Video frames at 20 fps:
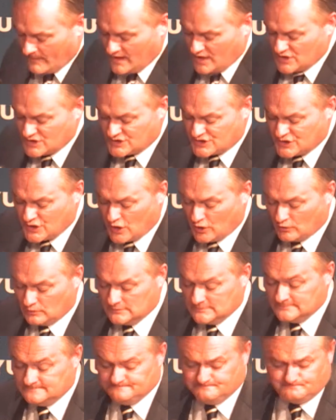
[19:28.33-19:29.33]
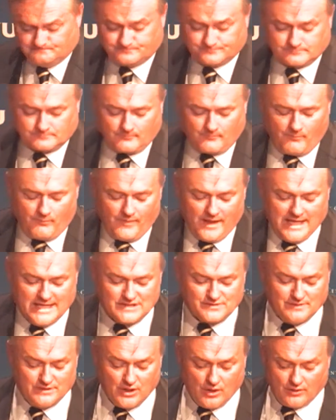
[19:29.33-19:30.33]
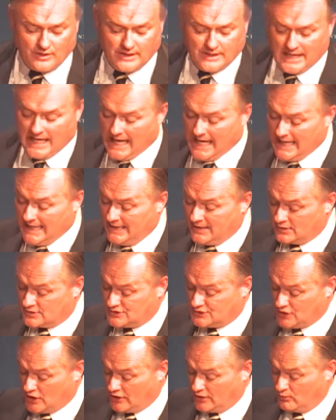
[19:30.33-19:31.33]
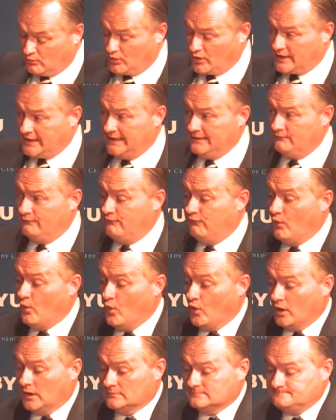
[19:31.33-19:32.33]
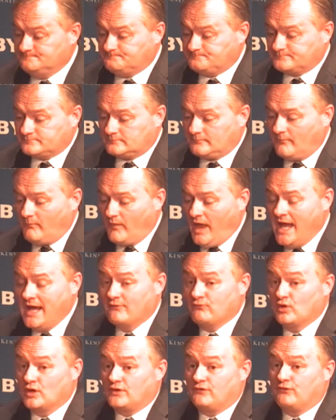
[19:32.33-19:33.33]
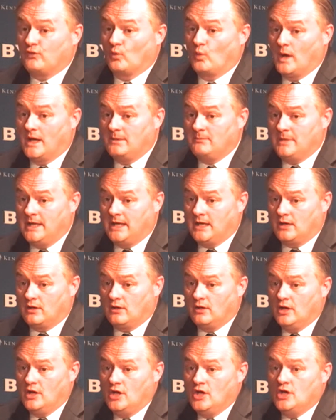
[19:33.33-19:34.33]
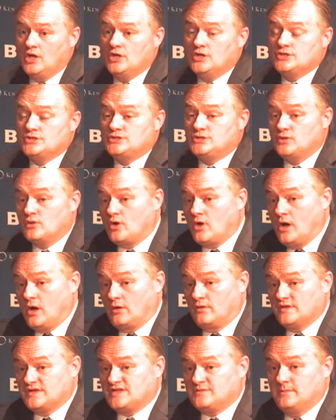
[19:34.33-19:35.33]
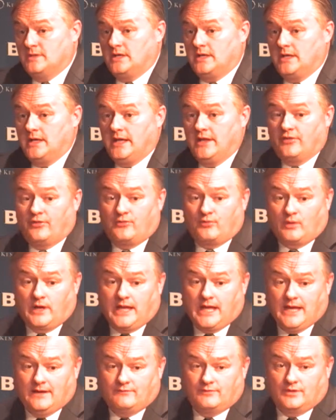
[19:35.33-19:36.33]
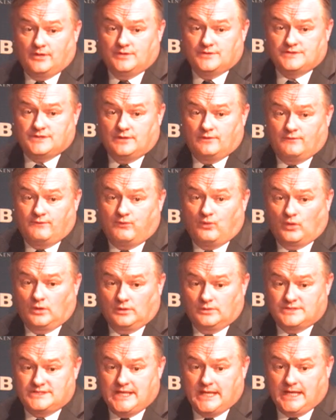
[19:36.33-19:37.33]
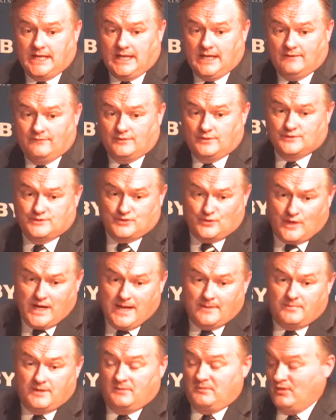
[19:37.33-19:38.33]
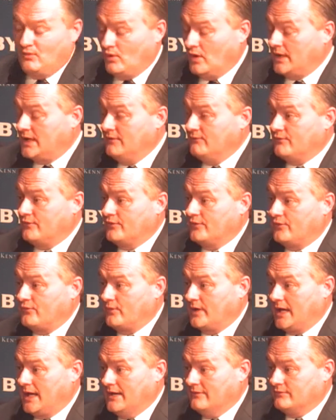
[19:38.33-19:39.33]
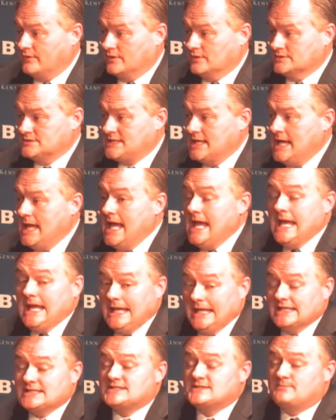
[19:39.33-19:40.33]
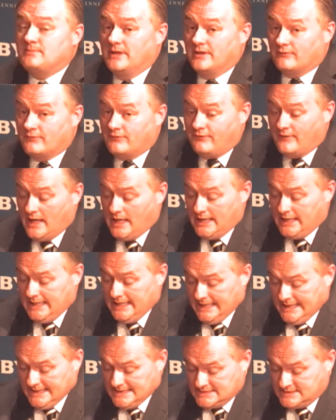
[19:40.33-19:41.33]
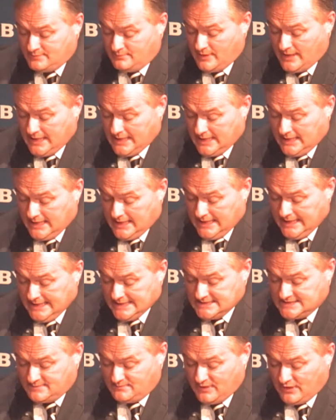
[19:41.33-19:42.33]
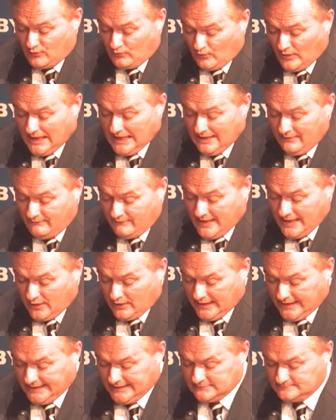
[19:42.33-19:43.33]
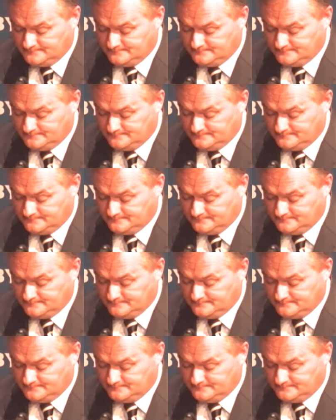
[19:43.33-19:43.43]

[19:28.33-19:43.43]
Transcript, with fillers: So, as we noted, I had started working for, I have worked for one mayor, two congressmen and three governors and four lieutenant governors who happen to be working for the three governors. It's been fun, and it's been really varied,